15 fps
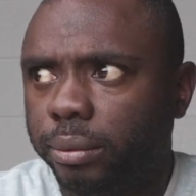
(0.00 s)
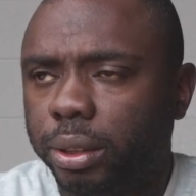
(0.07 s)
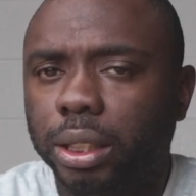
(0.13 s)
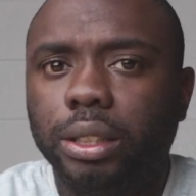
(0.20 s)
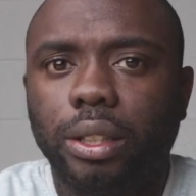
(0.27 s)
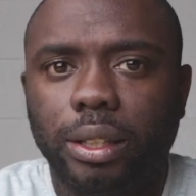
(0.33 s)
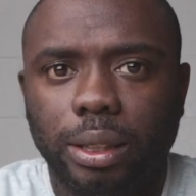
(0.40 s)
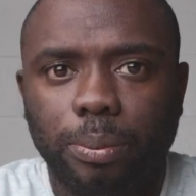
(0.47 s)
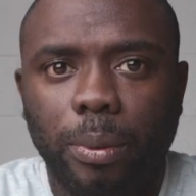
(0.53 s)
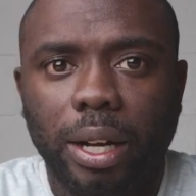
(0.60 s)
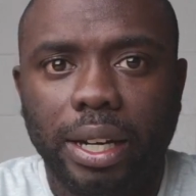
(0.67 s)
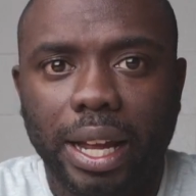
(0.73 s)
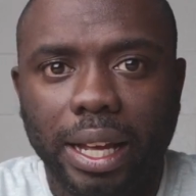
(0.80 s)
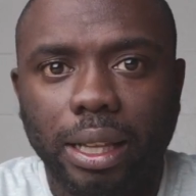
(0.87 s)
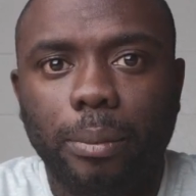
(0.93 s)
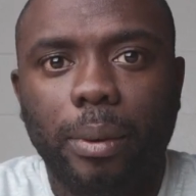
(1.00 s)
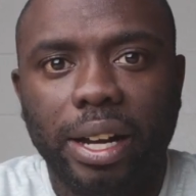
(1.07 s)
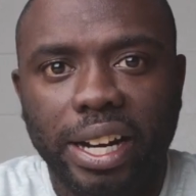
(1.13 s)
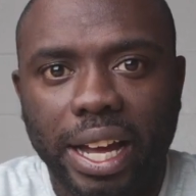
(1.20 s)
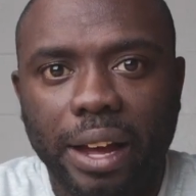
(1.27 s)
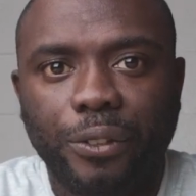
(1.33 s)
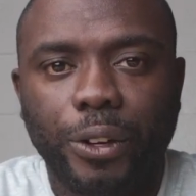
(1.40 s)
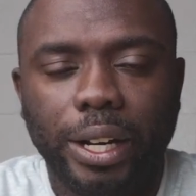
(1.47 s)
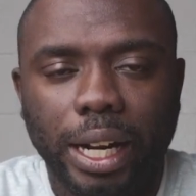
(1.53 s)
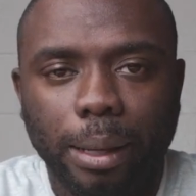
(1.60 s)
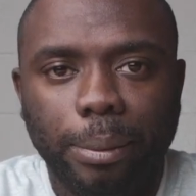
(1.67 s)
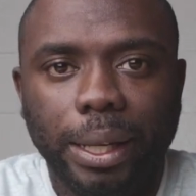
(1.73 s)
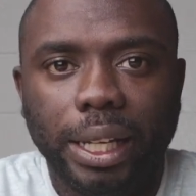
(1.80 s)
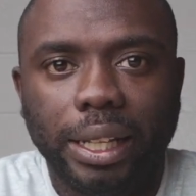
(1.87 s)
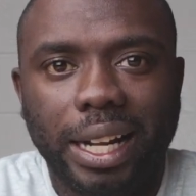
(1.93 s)
Until this Monday, the Monday after
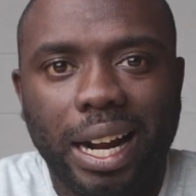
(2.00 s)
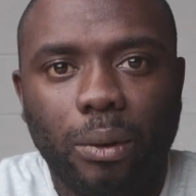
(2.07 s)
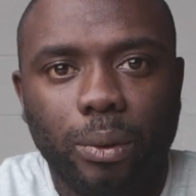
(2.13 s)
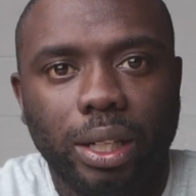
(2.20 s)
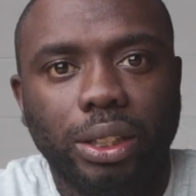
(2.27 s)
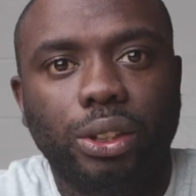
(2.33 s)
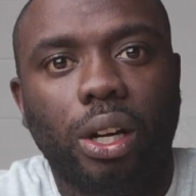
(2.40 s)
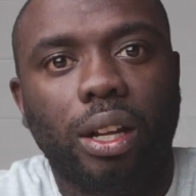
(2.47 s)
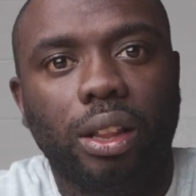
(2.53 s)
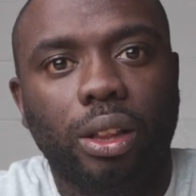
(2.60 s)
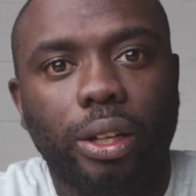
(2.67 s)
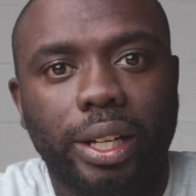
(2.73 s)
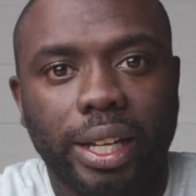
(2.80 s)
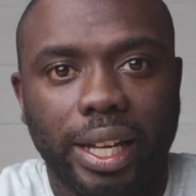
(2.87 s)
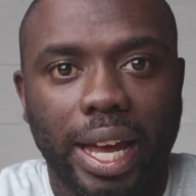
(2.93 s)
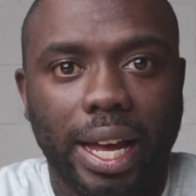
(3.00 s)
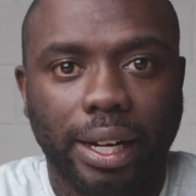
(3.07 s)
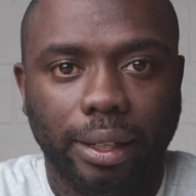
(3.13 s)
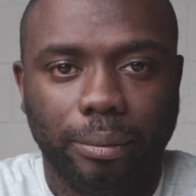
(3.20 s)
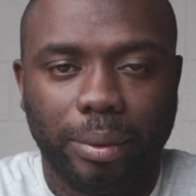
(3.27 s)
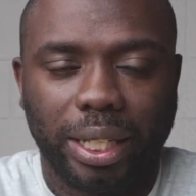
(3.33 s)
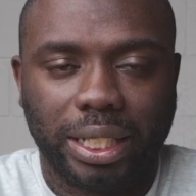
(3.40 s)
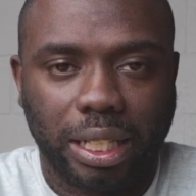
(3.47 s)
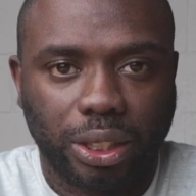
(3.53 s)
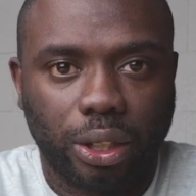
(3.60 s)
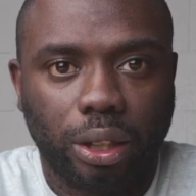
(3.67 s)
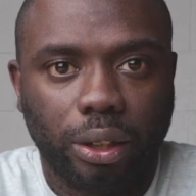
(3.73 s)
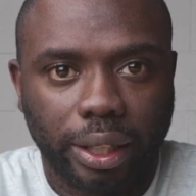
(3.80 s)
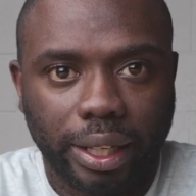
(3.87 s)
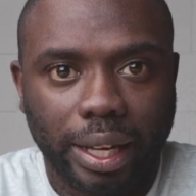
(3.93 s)
NAB, that I really started looking at it, because I
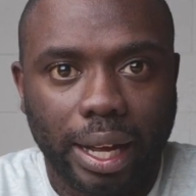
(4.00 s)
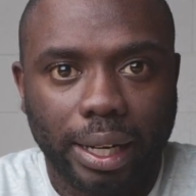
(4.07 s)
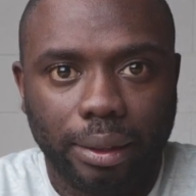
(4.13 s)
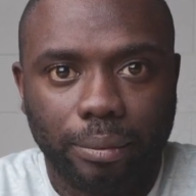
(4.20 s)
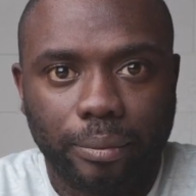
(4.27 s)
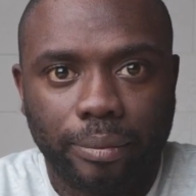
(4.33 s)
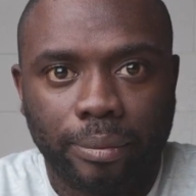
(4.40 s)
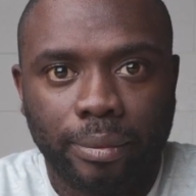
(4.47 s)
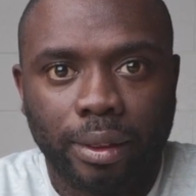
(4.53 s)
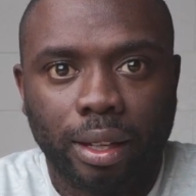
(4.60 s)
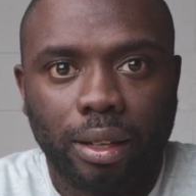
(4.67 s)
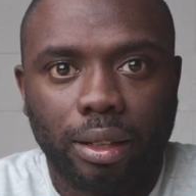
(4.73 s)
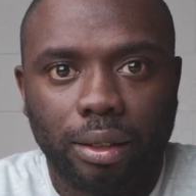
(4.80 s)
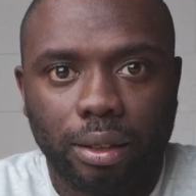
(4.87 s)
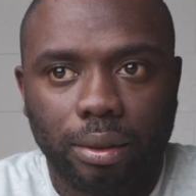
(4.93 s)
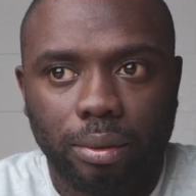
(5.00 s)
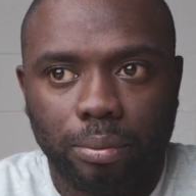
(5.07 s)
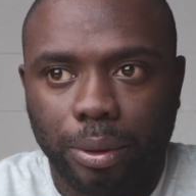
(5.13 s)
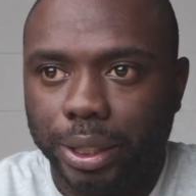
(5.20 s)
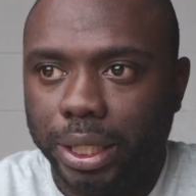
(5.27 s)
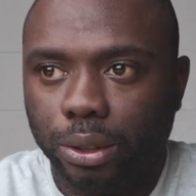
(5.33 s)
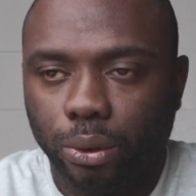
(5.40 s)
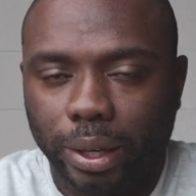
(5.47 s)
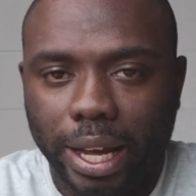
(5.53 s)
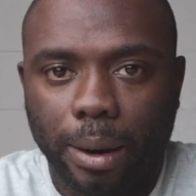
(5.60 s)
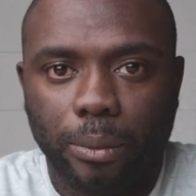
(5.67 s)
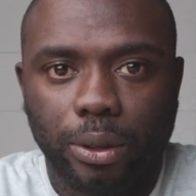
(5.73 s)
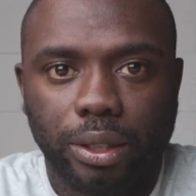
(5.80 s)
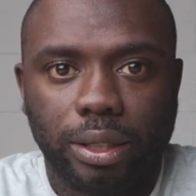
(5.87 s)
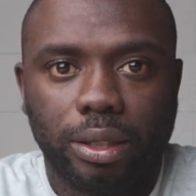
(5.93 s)
started looking at potential
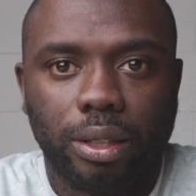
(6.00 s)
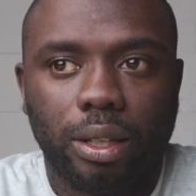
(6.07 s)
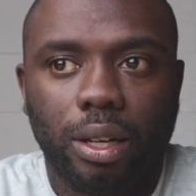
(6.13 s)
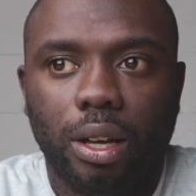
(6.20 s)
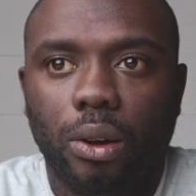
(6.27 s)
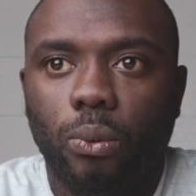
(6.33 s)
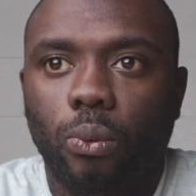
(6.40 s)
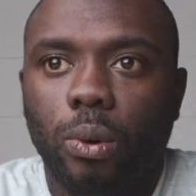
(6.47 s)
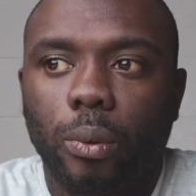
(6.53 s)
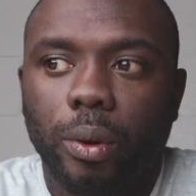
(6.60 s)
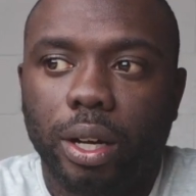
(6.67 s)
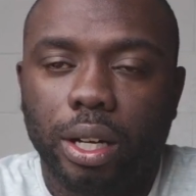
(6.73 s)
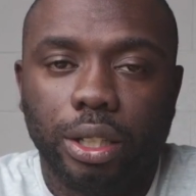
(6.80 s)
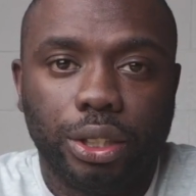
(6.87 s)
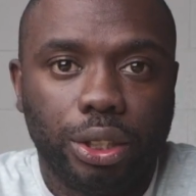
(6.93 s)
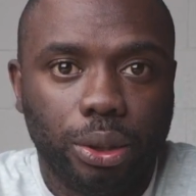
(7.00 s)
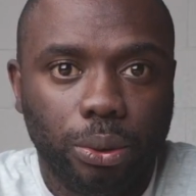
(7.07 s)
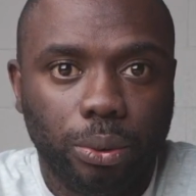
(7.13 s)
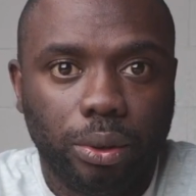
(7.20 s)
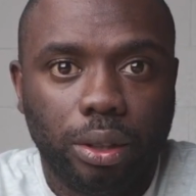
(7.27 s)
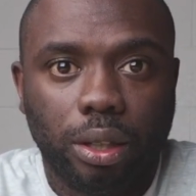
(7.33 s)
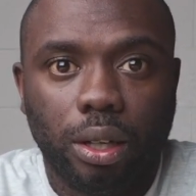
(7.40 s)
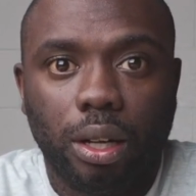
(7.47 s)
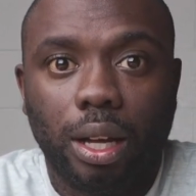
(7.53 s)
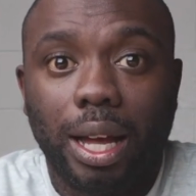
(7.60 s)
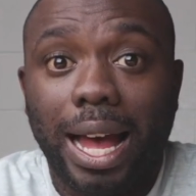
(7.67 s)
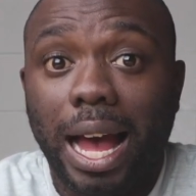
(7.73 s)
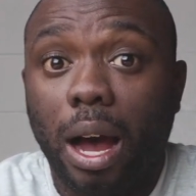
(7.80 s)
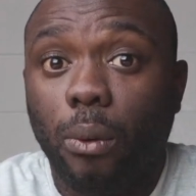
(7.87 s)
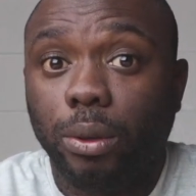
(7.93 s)
cameras, where we're gonna shoot,
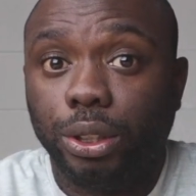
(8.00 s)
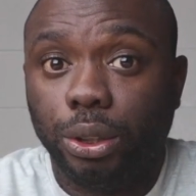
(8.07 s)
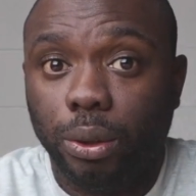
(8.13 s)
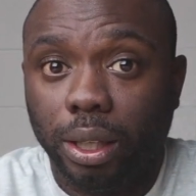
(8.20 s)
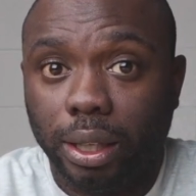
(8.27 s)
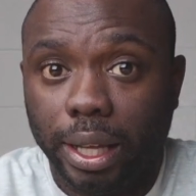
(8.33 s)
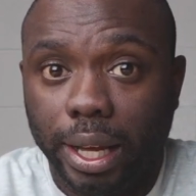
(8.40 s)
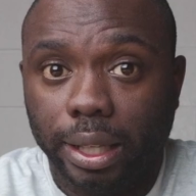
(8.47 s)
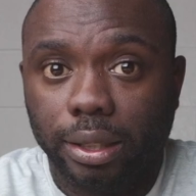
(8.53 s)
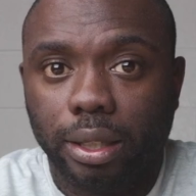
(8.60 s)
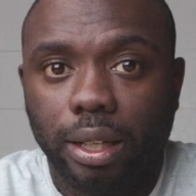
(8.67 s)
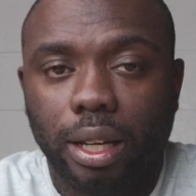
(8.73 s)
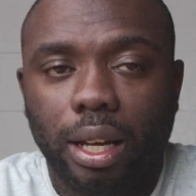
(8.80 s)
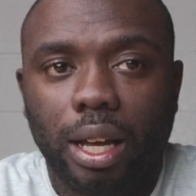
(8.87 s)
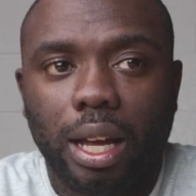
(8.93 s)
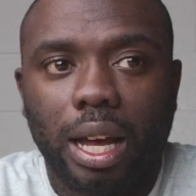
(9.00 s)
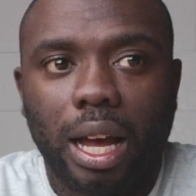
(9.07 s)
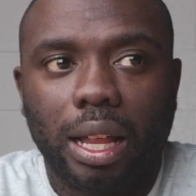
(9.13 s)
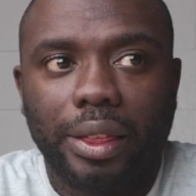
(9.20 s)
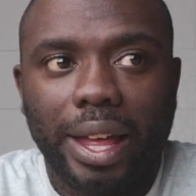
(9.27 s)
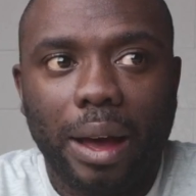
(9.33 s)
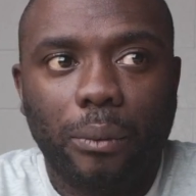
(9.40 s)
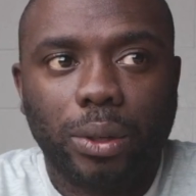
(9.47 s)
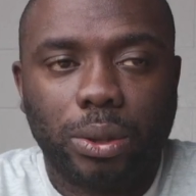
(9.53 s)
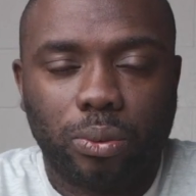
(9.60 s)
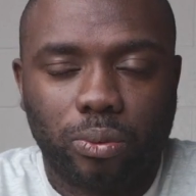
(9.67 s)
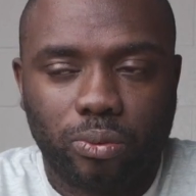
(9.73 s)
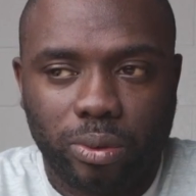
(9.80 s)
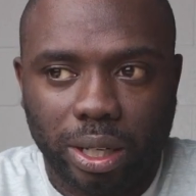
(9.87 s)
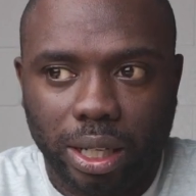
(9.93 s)
how we're shooting things. That was
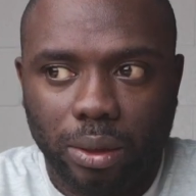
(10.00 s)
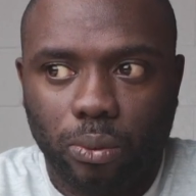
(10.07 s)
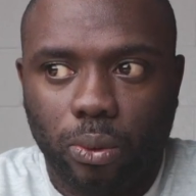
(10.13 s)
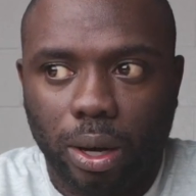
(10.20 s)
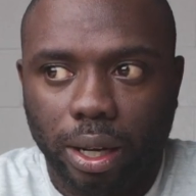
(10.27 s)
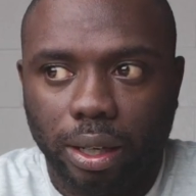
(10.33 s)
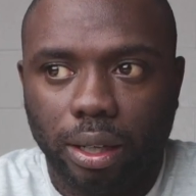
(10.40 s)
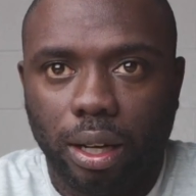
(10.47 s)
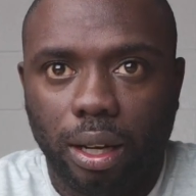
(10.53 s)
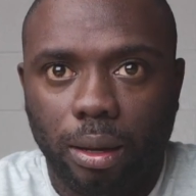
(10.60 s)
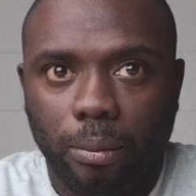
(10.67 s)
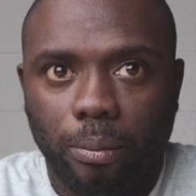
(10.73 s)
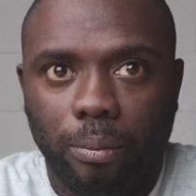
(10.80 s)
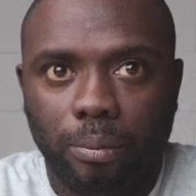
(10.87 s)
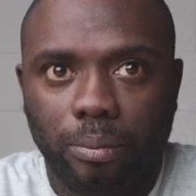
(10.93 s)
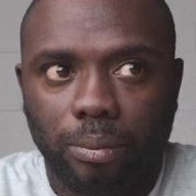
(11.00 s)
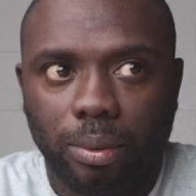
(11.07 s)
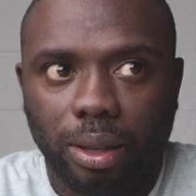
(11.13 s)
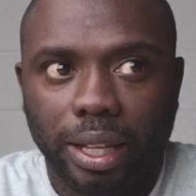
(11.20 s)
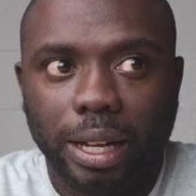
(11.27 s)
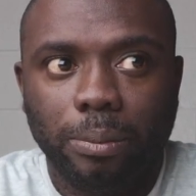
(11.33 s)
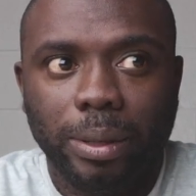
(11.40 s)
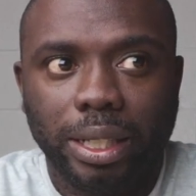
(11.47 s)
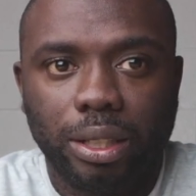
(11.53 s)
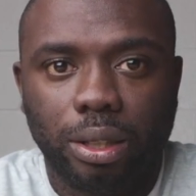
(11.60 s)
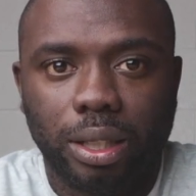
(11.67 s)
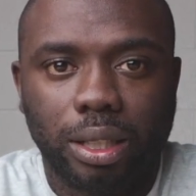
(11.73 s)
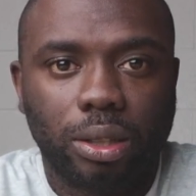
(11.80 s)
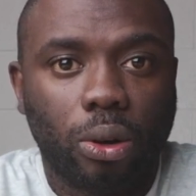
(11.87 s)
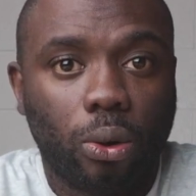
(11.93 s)
really what led me
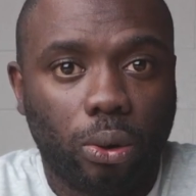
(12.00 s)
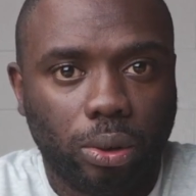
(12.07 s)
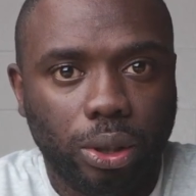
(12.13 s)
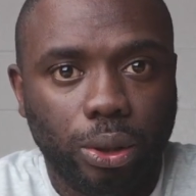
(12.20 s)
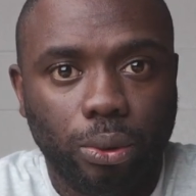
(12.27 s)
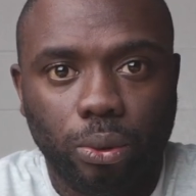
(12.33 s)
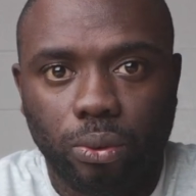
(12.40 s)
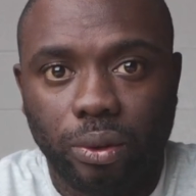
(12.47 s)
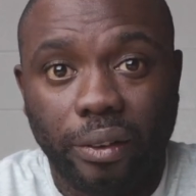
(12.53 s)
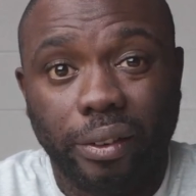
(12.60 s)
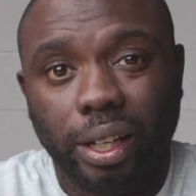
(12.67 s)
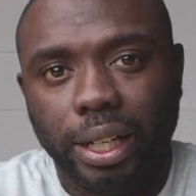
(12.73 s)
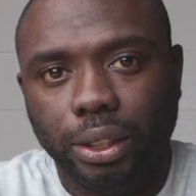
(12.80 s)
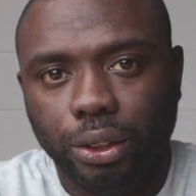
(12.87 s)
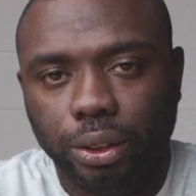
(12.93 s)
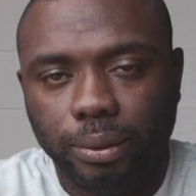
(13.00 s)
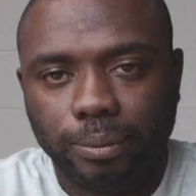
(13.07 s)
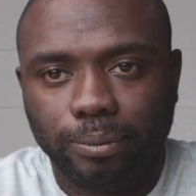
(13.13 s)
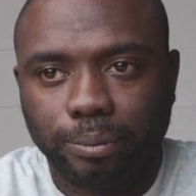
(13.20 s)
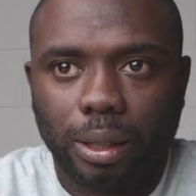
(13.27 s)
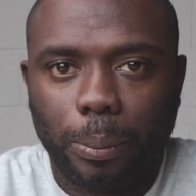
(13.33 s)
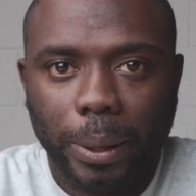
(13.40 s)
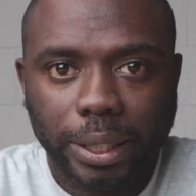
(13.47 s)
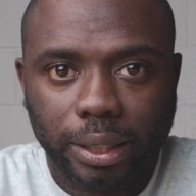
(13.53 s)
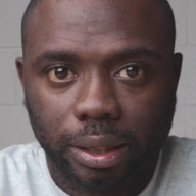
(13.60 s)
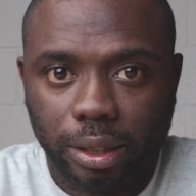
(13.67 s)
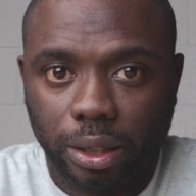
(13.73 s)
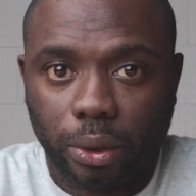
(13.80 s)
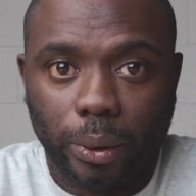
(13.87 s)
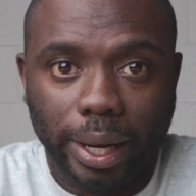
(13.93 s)
to this whole new revelation. The
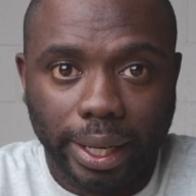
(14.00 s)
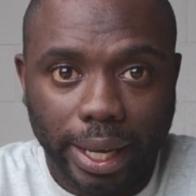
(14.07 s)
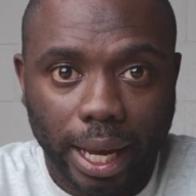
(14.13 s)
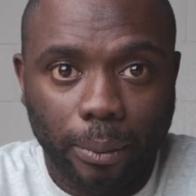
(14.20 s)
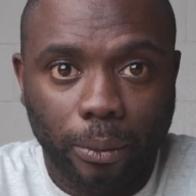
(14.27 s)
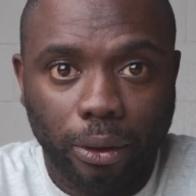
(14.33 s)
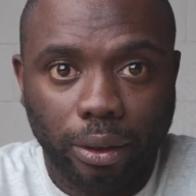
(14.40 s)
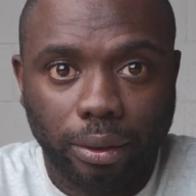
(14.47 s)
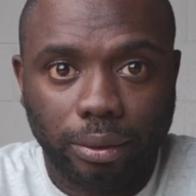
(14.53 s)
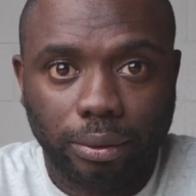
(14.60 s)
Pyxis is a great camera.